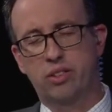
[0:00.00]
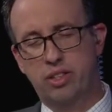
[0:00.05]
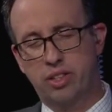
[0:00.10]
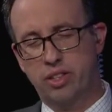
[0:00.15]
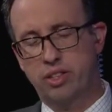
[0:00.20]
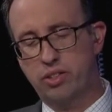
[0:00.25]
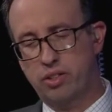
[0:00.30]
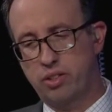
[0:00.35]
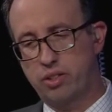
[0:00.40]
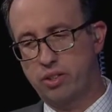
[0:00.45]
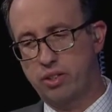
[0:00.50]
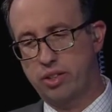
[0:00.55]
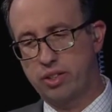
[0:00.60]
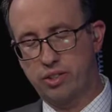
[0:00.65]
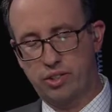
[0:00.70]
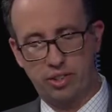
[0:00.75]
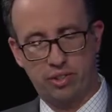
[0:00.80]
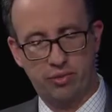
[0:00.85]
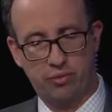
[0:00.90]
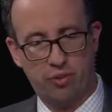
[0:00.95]
this,
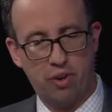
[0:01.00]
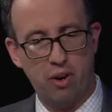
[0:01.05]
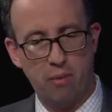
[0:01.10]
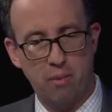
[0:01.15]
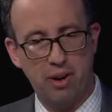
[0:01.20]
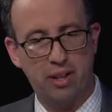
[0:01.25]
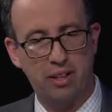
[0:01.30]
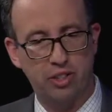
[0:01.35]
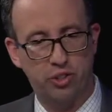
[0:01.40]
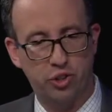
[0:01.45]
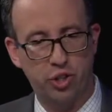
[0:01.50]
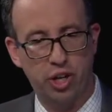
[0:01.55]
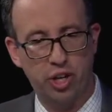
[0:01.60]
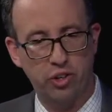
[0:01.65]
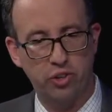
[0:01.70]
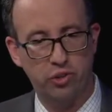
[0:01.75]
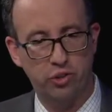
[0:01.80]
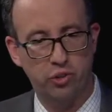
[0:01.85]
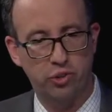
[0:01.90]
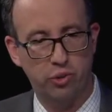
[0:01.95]
does this fundamentally
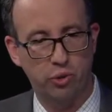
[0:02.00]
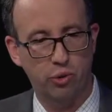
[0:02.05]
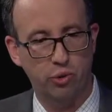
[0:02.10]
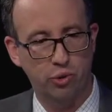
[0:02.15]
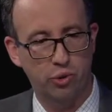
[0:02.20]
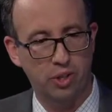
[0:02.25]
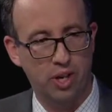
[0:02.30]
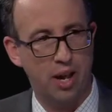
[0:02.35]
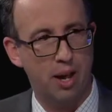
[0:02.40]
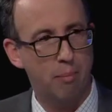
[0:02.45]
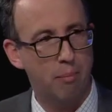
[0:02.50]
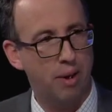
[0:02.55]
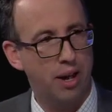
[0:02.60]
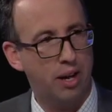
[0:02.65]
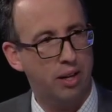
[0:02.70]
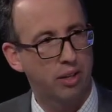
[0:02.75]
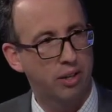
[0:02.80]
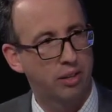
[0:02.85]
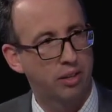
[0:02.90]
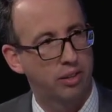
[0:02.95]
change the social
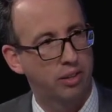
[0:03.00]
compact?